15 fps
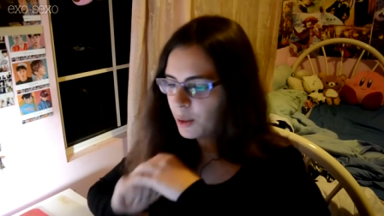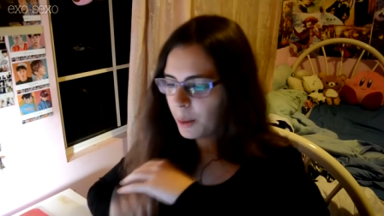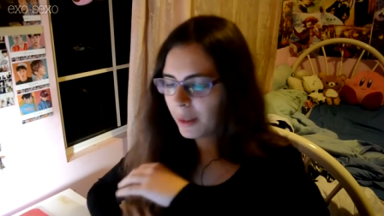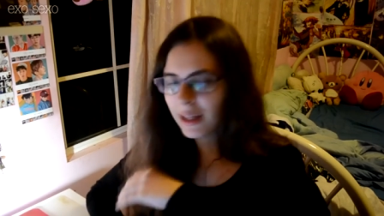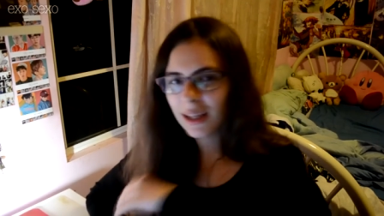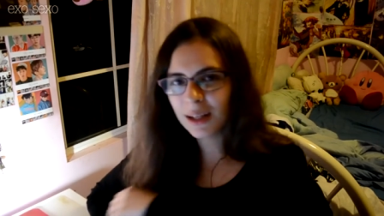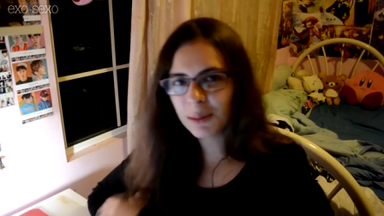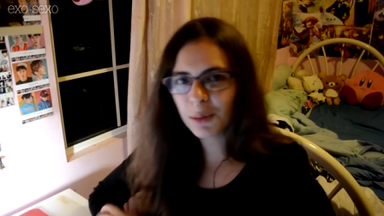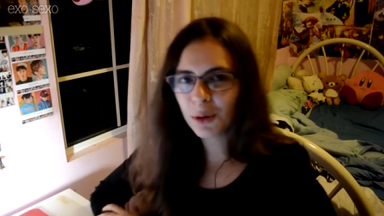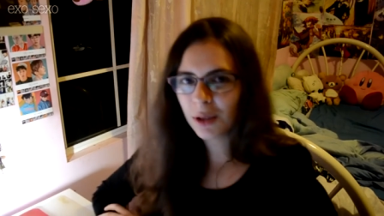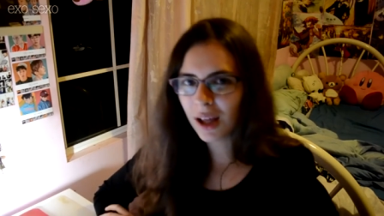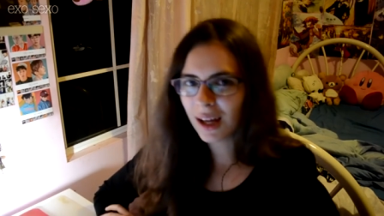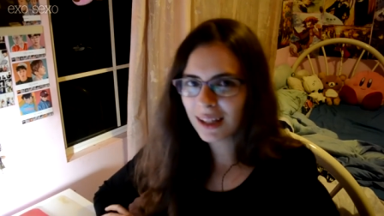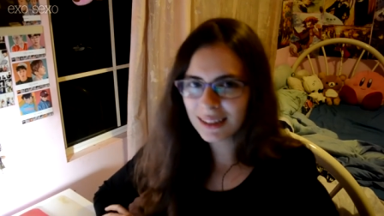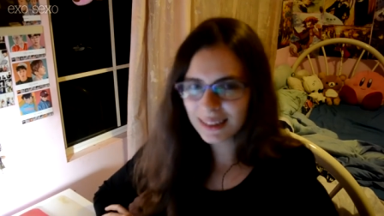and getting more
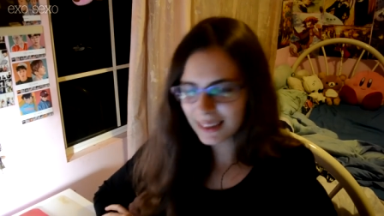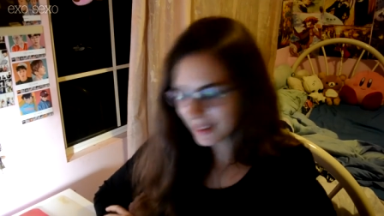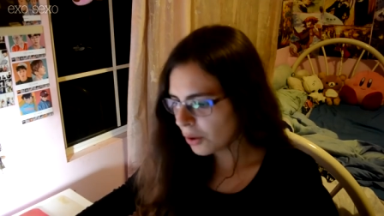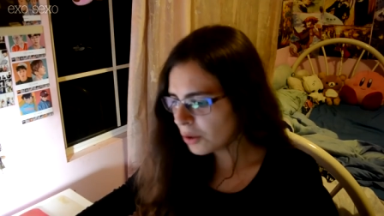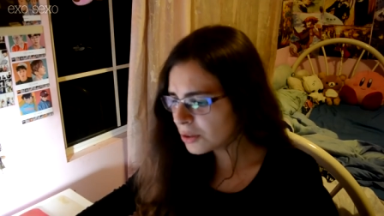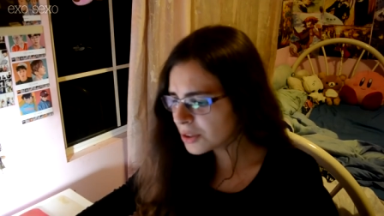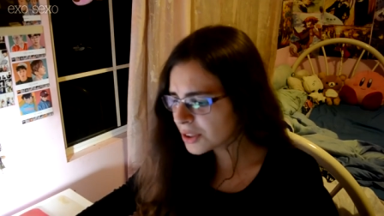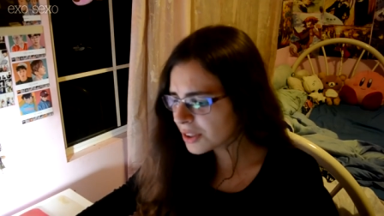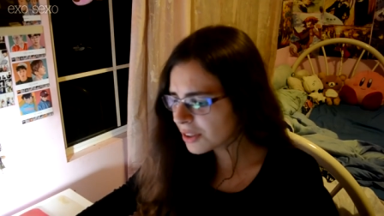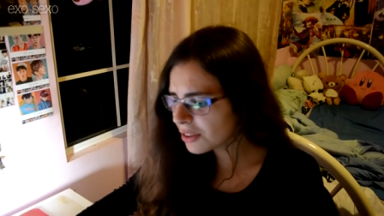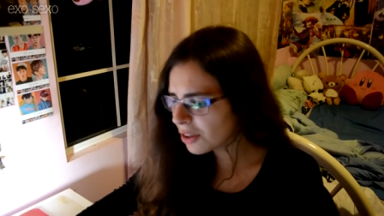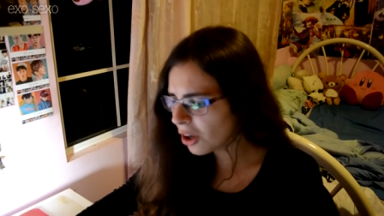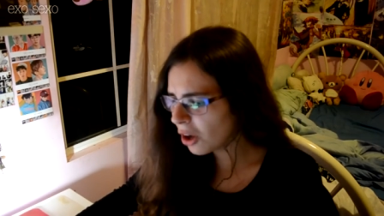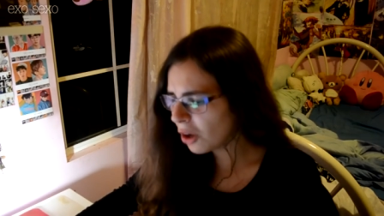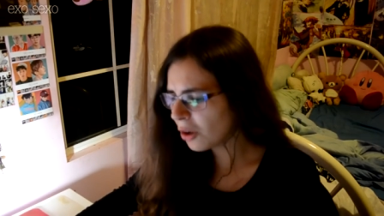lines. Who's the
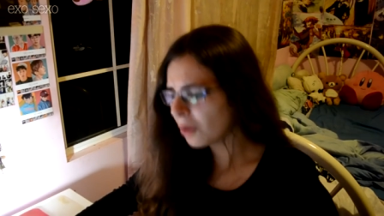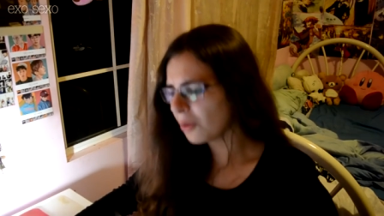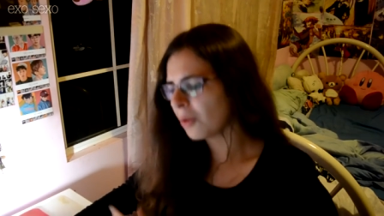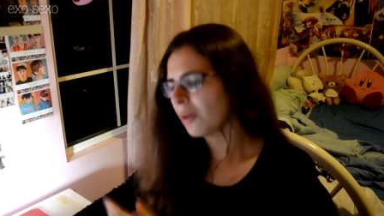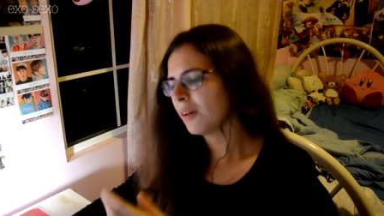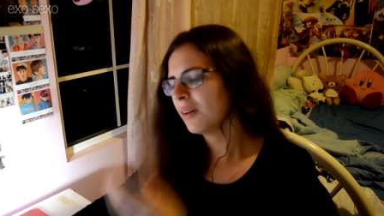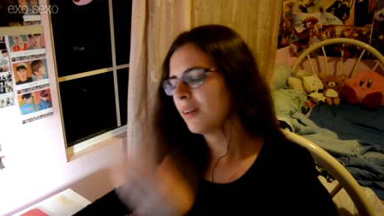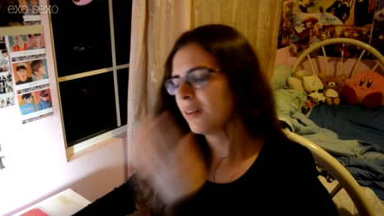girl?